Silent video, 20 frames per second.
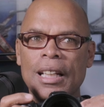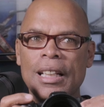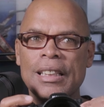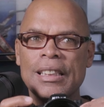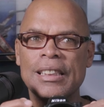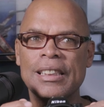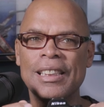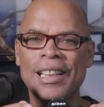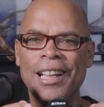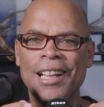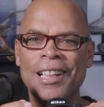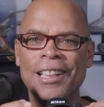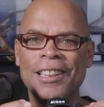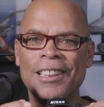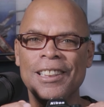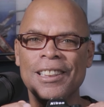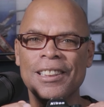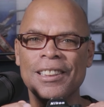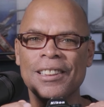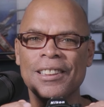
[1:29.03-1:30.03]

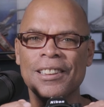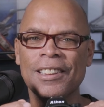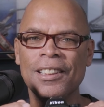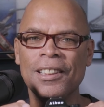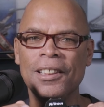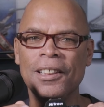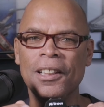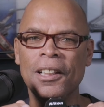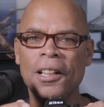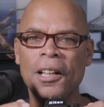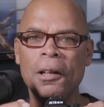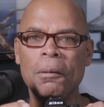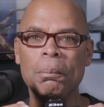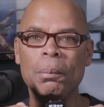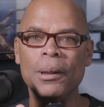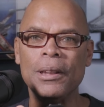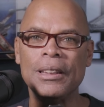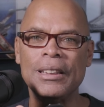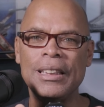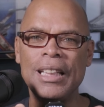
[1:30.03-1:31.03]
Exciting.
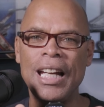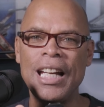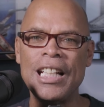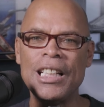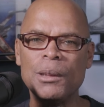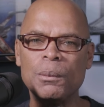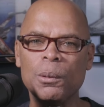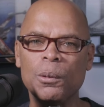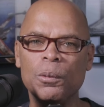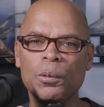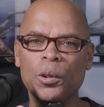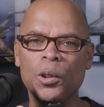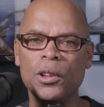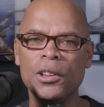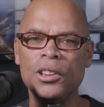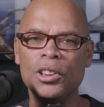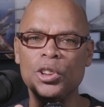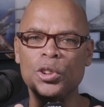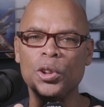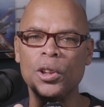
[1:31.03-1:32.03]
But days before
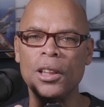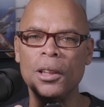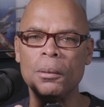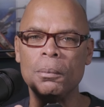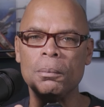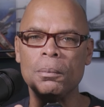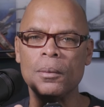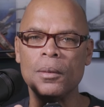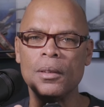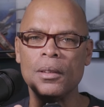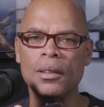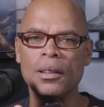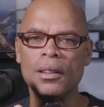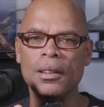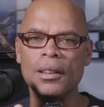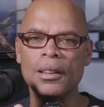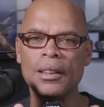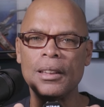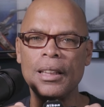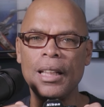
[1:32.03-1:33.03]
the trip,
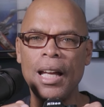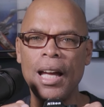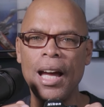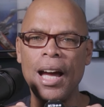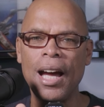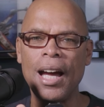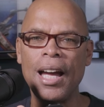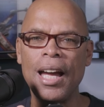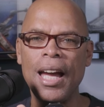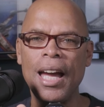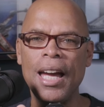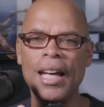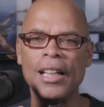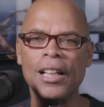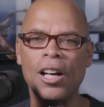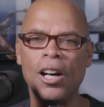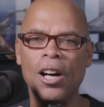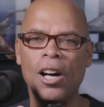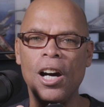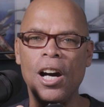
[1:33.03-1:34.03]
I had
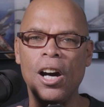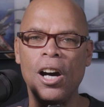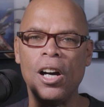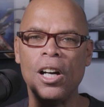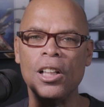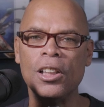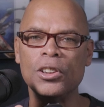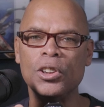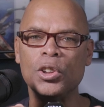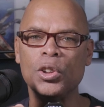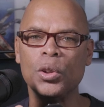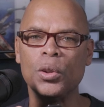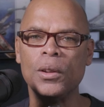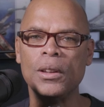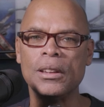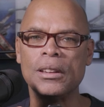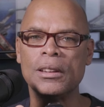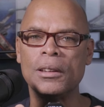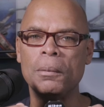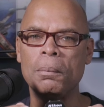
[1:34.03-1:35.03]
a hard
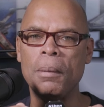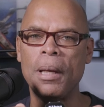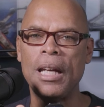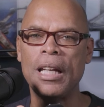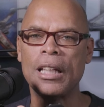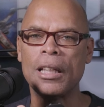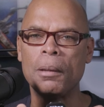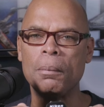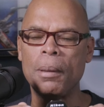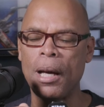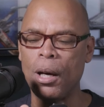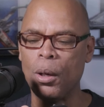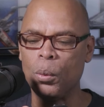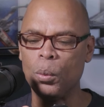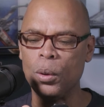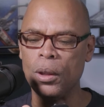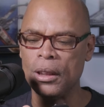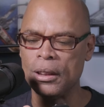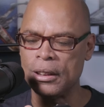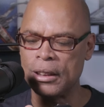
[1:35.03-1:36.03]
choice to make about
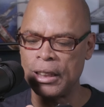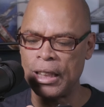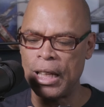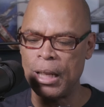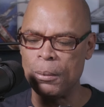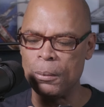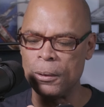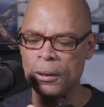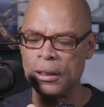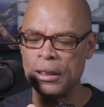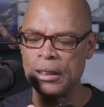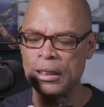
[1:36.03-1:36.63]
what camera to